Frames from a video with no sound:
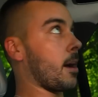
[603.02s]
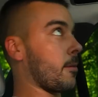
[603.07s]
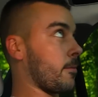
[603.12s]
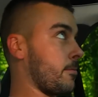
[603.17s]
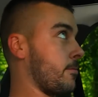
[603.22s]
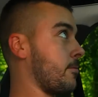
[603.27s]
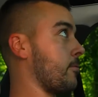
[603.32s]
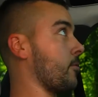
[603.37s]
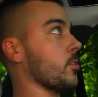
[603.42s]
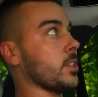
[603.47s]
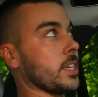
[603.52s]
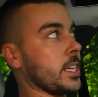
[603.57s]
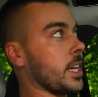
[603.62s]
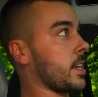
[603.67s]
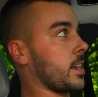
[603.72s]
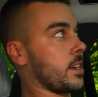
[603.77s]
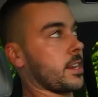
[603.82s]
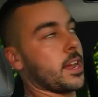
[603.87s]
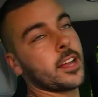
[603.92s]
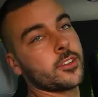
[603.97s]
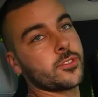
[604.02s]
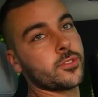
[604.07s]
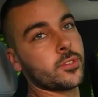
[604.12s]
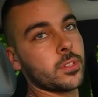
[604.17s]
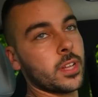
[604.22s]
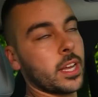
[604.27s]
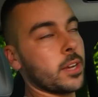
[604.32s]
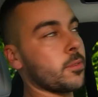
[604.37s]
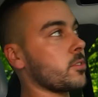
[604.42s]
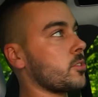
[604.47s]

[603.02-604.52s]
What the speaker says: I'm fully getting natural light,